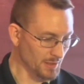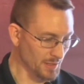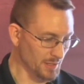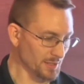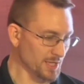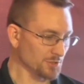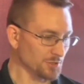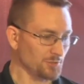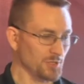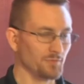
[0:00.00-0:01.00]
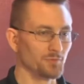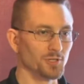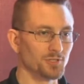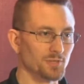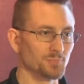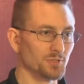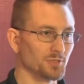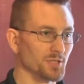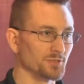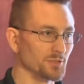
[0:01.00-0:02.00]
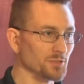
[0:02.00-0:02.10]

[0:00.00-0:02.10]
And lastly, you have your acceptance testing.